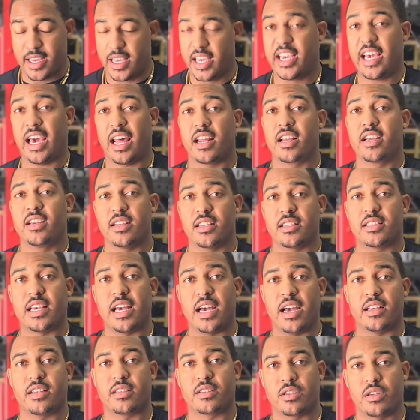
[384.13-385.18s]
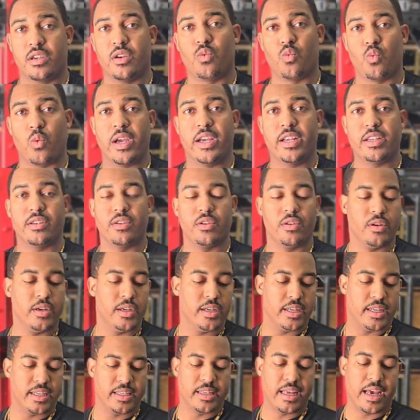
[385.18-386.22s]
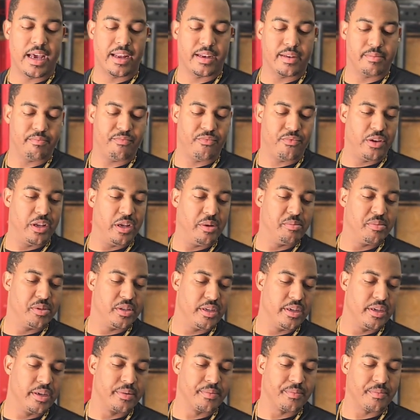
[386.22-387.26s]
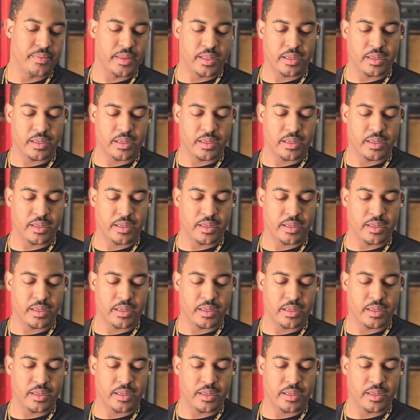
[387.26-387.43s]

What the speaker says: It got a good size, good weight to it. It's not flimsy.